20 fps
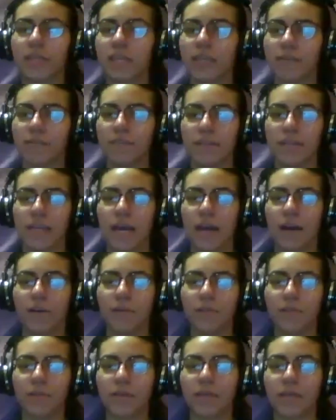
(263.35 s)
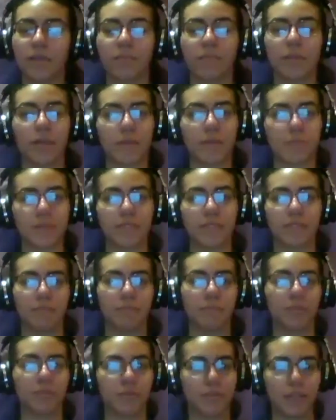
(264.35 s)
Even now, it may be
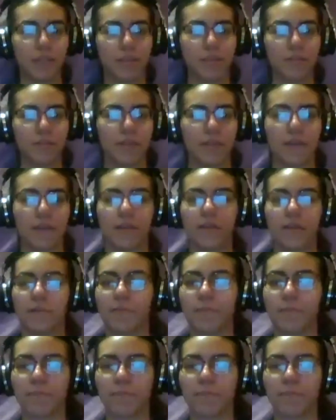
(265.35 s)
simpler than you think.